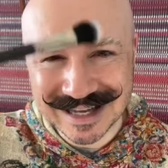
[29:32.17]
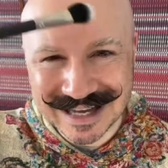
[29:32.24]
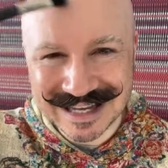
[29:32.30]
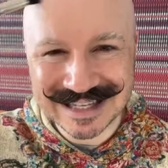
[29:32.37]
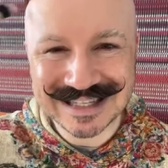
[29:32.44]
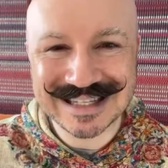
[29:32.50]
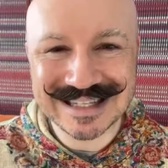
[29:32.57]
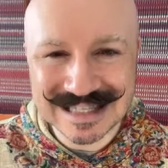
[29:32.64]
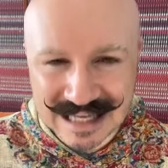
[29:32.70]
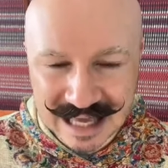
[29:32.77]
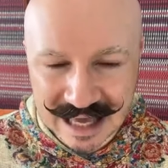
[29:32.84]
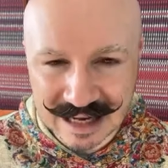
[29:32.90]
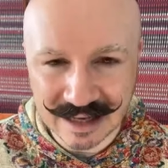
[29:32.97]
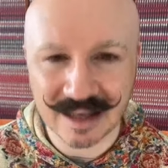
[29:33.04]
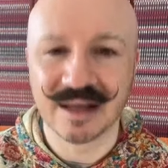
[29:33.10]

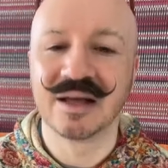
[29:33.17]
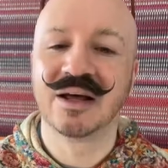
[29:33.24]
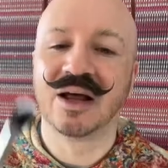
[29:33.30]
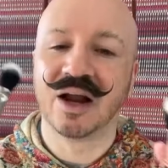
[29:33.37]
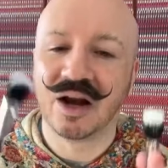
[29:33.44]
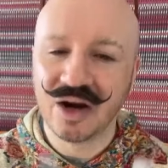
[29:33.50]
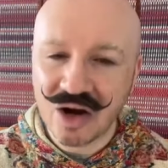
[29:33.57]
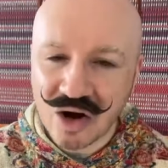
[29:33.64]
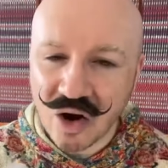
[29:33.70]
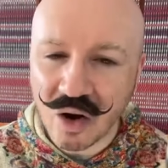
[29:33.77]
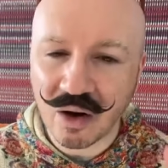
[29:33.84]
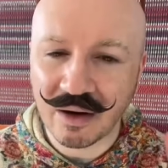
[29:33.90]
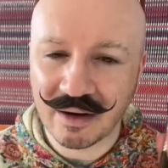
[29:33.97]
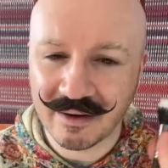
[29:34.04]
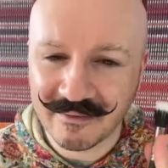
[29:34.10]
skin,
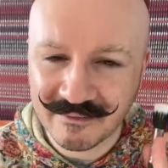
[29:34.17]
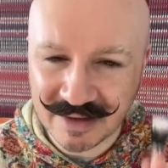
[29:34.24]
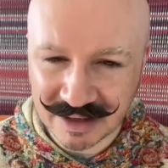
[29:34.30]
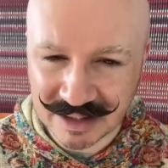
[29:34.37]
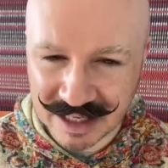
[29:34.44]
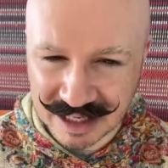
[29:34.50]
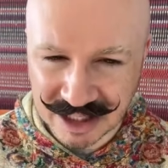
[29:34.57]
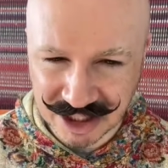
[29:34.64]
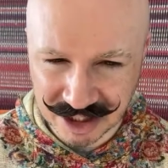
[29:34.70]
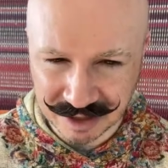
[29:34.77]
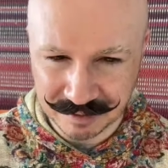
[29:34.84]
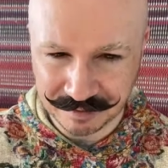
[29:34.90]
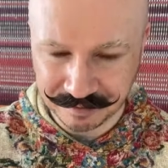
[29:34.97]
not foundation.